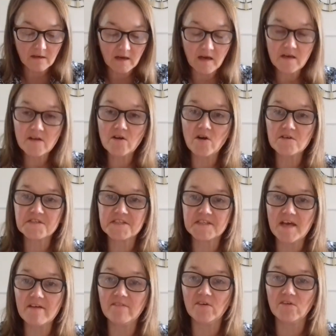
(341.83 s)
I've got
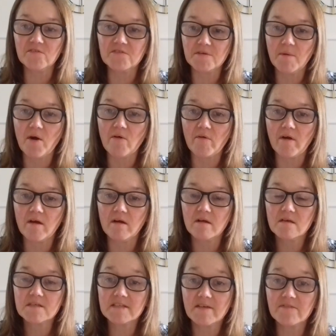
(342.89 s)
7 tomorrow,
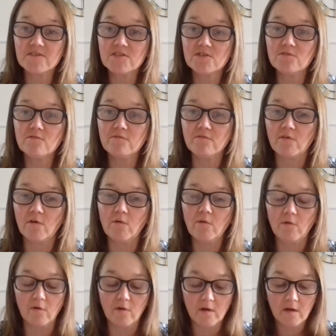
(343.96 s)
7 till
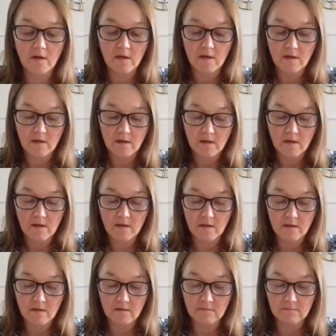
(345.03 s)
4.
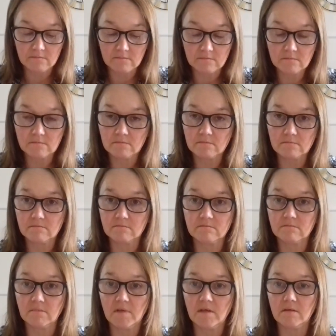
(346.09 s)

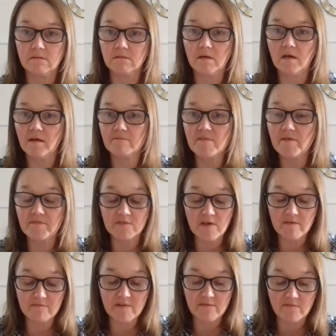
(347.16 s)
I've never
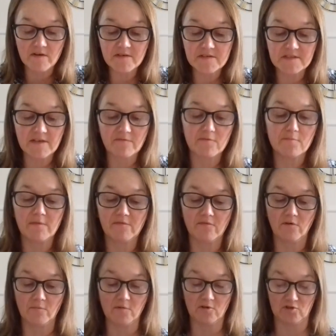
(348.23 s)
had a 7
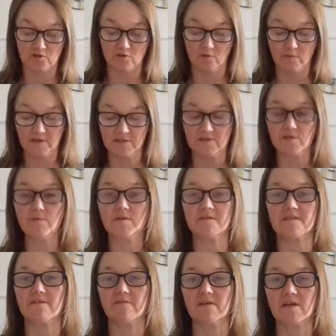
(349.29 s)
before. I'm not sure what you do
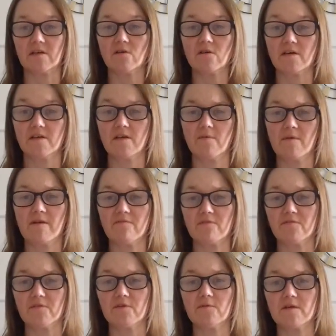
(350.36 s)
at 7 o'clock. I know we have a
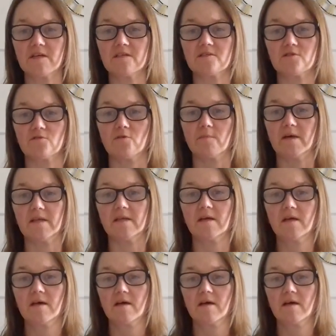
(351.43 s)
few kids come in.